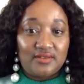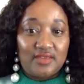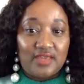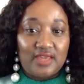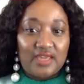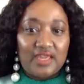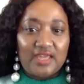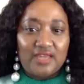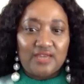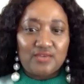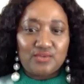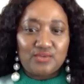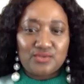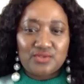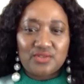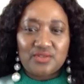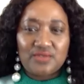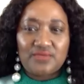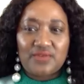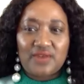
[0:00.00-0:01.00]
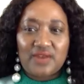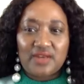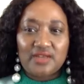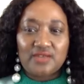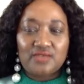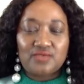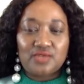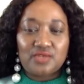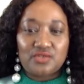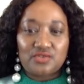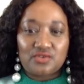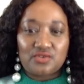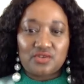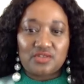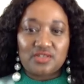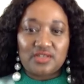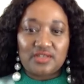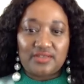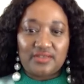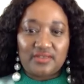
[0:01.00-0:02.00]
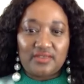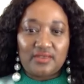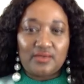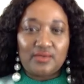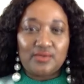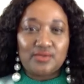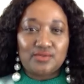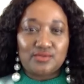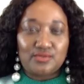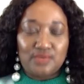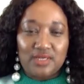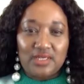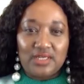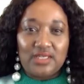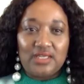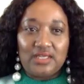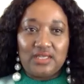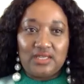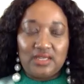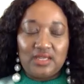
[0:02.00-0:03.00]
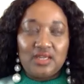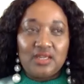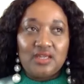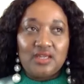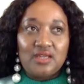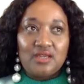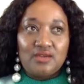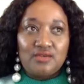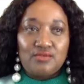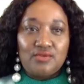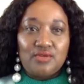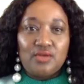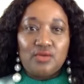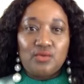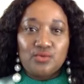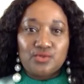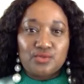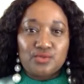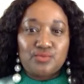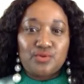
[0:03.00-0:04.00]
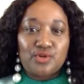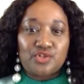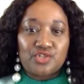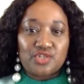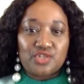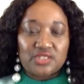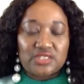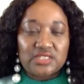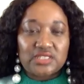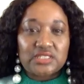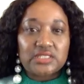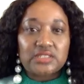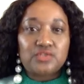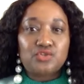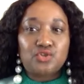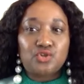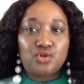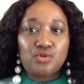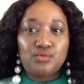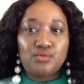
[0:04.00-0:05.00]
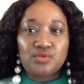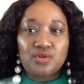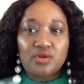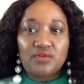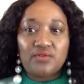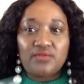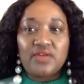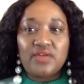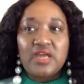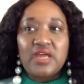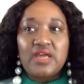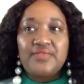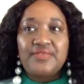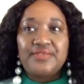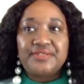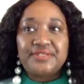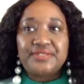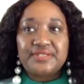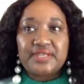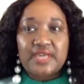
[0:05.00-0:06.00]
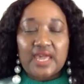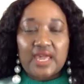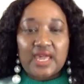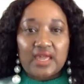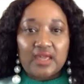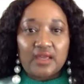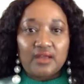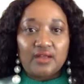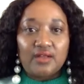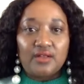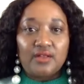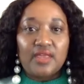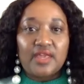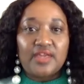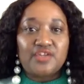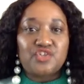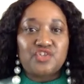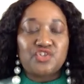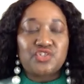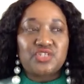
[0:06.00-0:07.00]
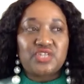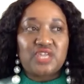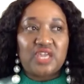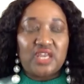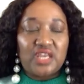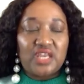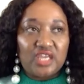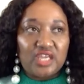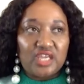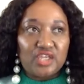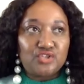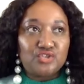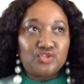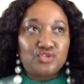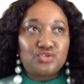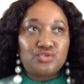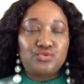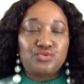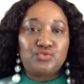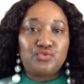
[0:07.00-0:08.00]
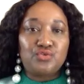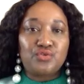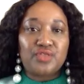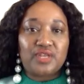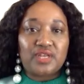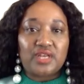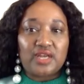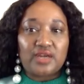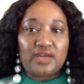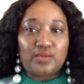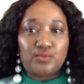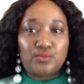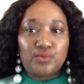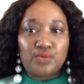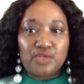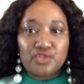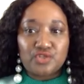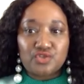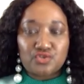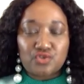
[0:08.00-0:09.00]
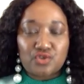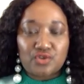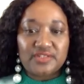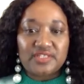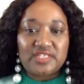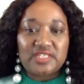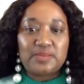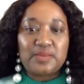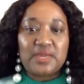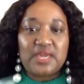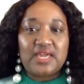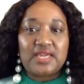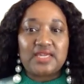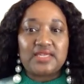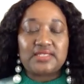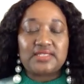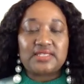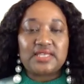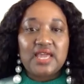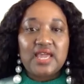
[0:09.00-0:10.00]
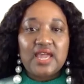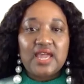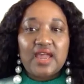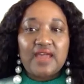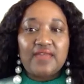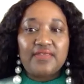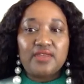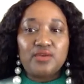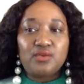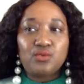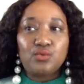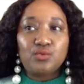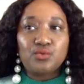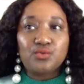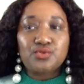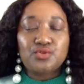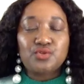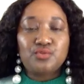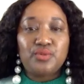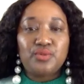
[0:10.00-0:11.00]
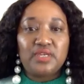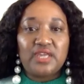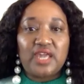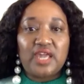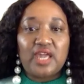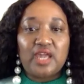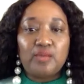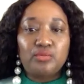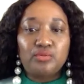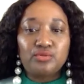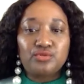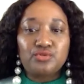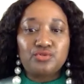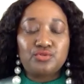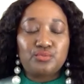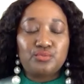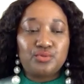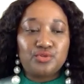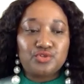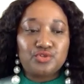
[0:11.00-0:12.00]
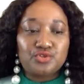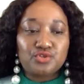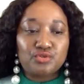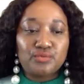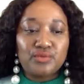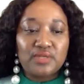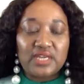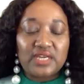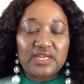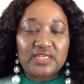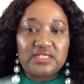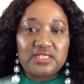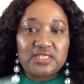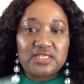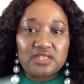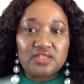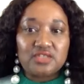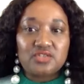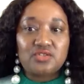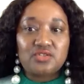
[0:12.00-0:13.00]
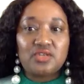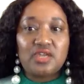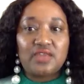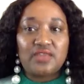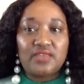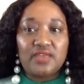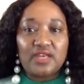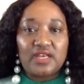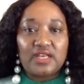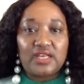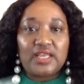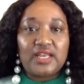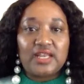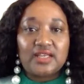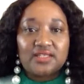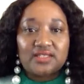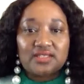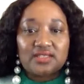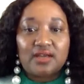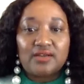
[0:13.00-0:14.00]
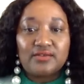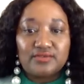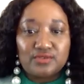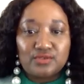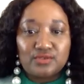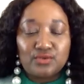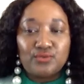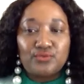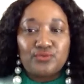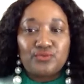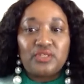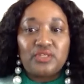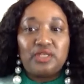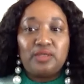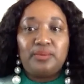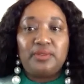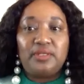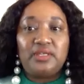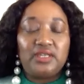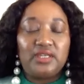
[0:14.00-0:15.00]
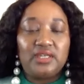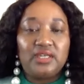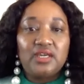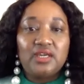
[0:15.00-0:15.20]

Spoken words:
And also that Friday's restaurant, I think that was a really, really awesome project, just in terms of the scale and just getting into, you know, that like restaurant space, and then also being able to put so many ideas together and let ourselves, you know, fully be